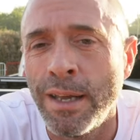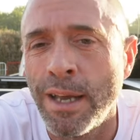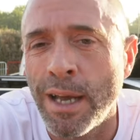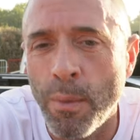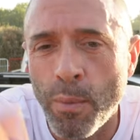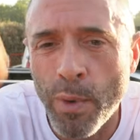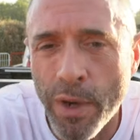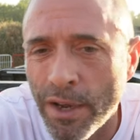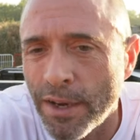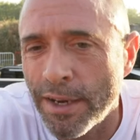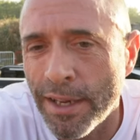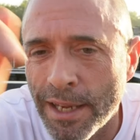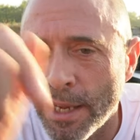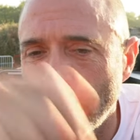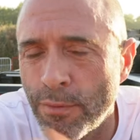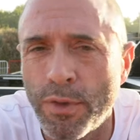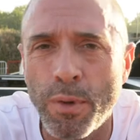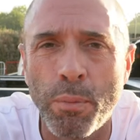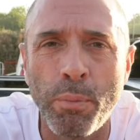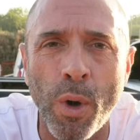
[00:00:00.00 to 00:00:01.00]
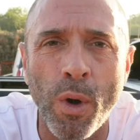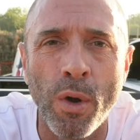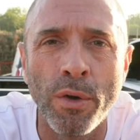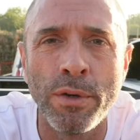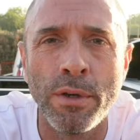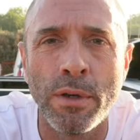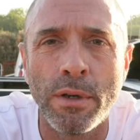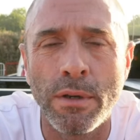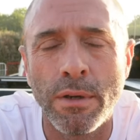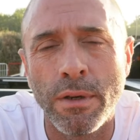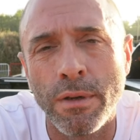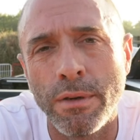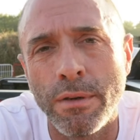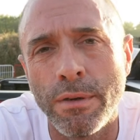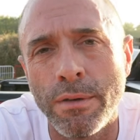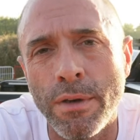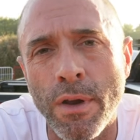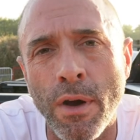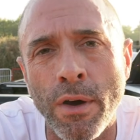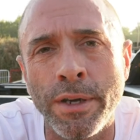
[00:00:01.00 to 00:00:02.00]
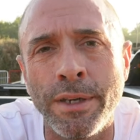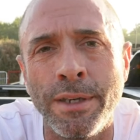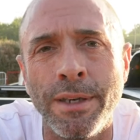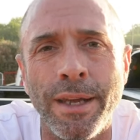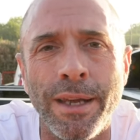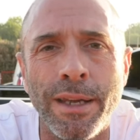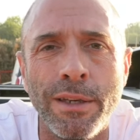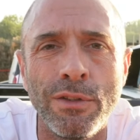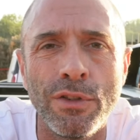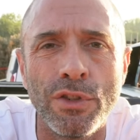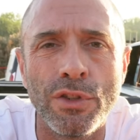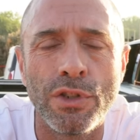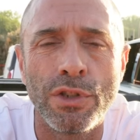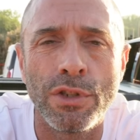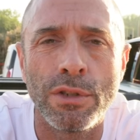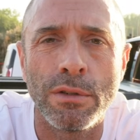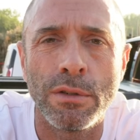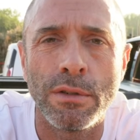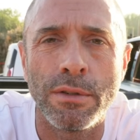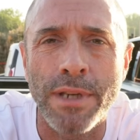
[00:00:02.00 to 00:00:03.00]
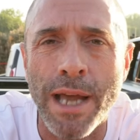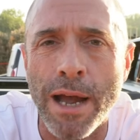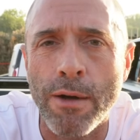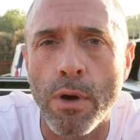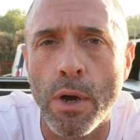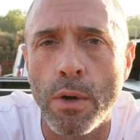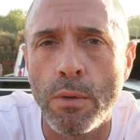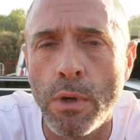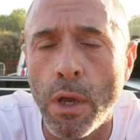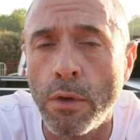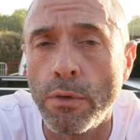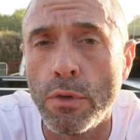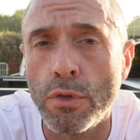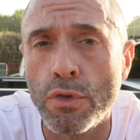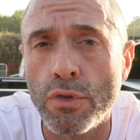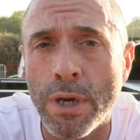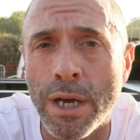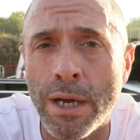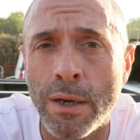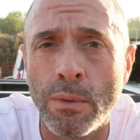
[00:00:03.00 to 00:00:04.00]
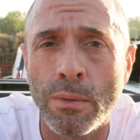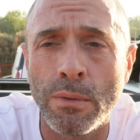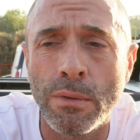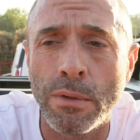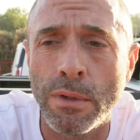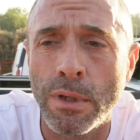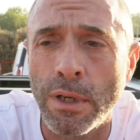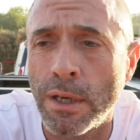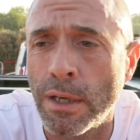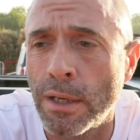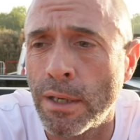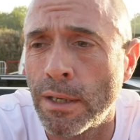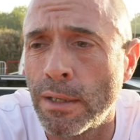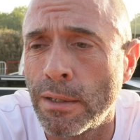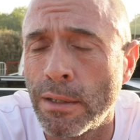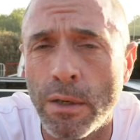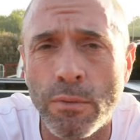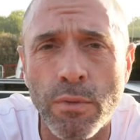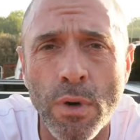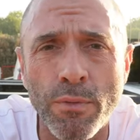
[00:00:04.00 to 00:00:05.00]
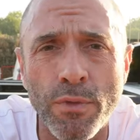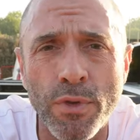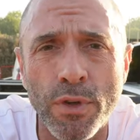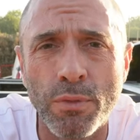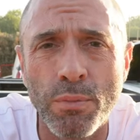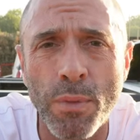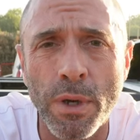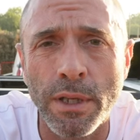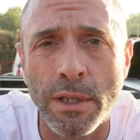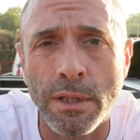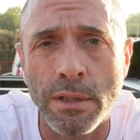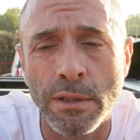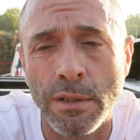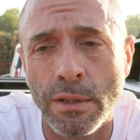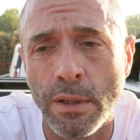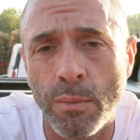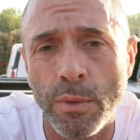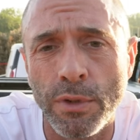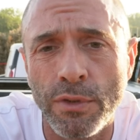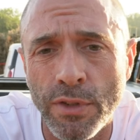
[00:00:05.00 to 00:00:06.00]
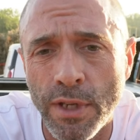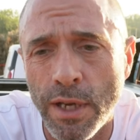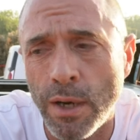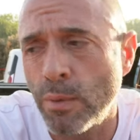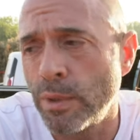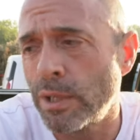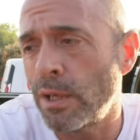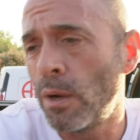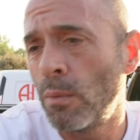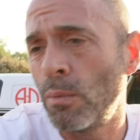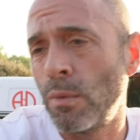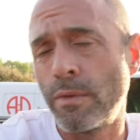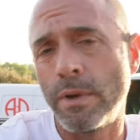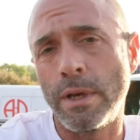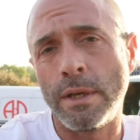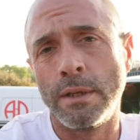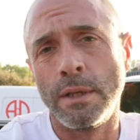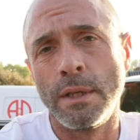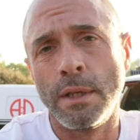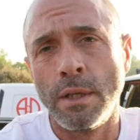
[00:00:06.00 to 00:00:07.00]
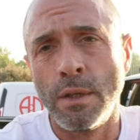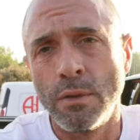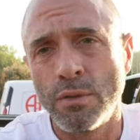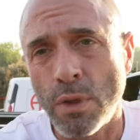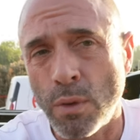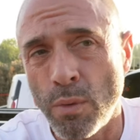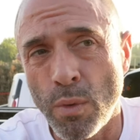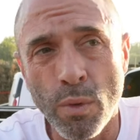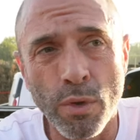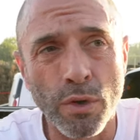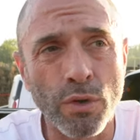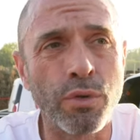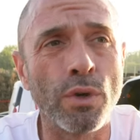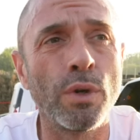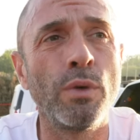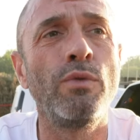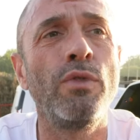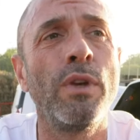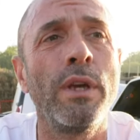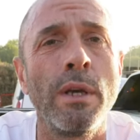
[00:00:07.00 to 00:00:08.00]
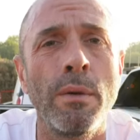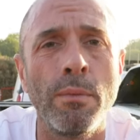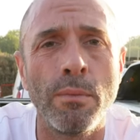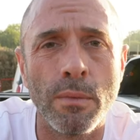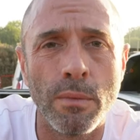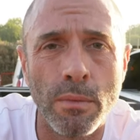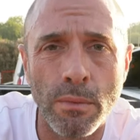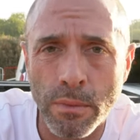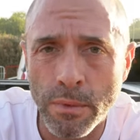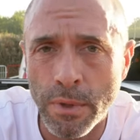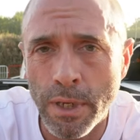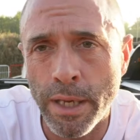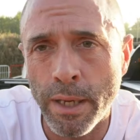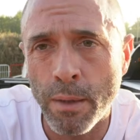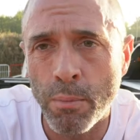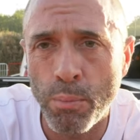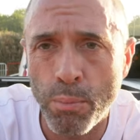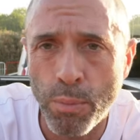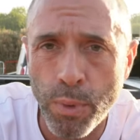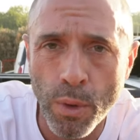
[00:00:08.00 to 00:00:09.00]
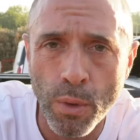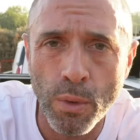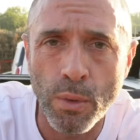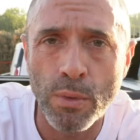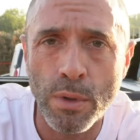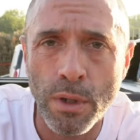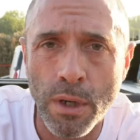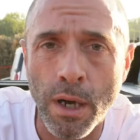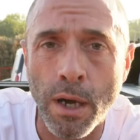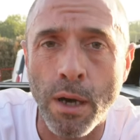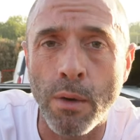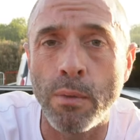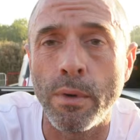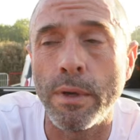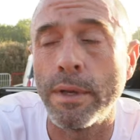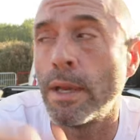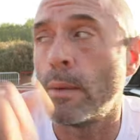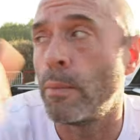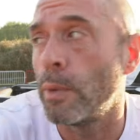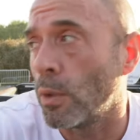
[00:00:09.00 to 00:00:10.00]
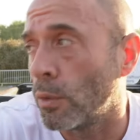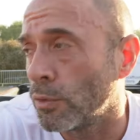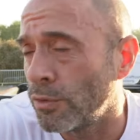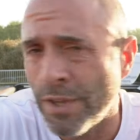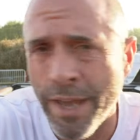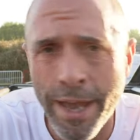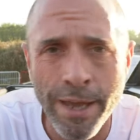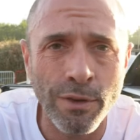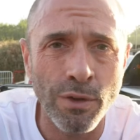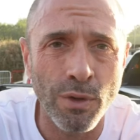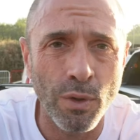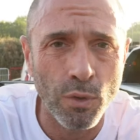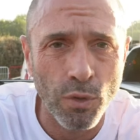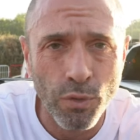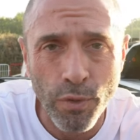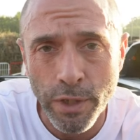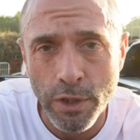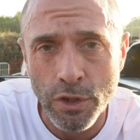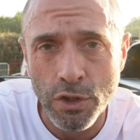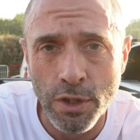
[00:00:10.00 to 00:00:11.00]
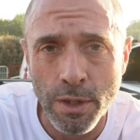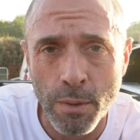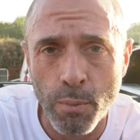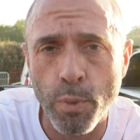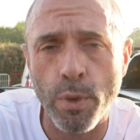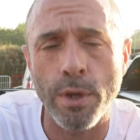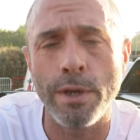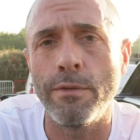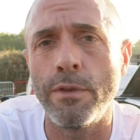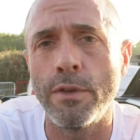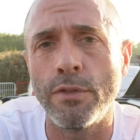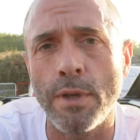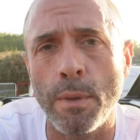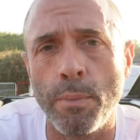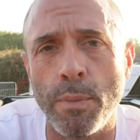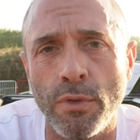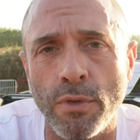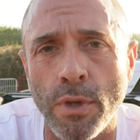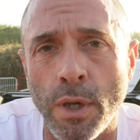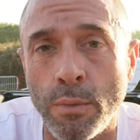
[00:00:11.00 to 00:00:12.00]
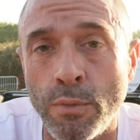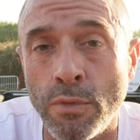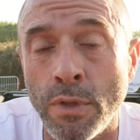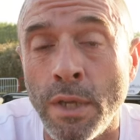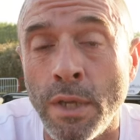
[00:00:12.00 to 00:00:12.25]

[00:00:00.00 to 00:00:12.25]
And we're going to give the Bon nine inch narrow London Trowel uh, a run for its money, and we'll see how we get on with it. So all the crew's here, Liam, Paul, Carl, and then we've got Ted, who's featured in previous episodes.